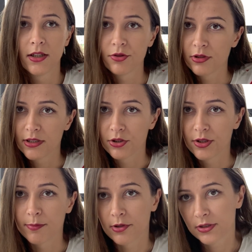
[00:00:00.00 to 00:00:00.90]
You click on
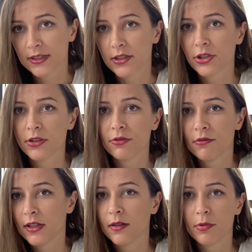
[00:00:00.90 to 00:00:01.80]
the blog section,
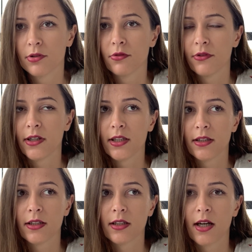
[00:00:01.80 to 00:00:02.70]
you'll be able to
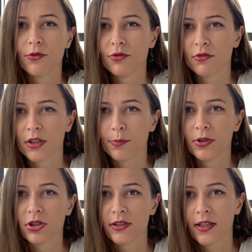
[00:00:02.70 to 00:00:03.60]
find how to create
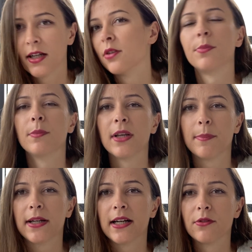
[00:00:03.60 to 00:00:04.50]
Pinterest account,
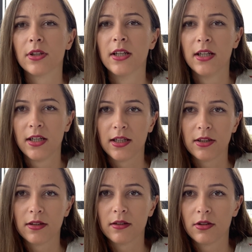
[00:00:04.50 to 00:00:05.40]
PinMeApp account,
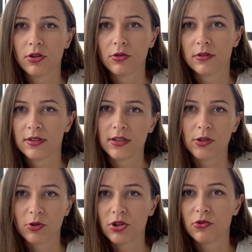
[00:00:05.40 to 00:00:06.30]
and you'll
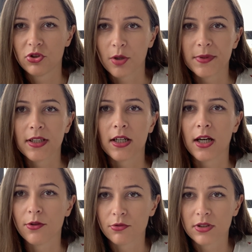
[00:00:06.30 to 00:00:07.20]
see what those jobs are,
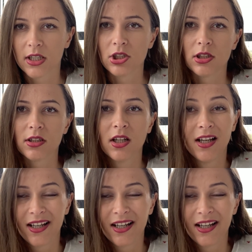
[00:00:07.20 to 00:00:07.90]
how to schedule it.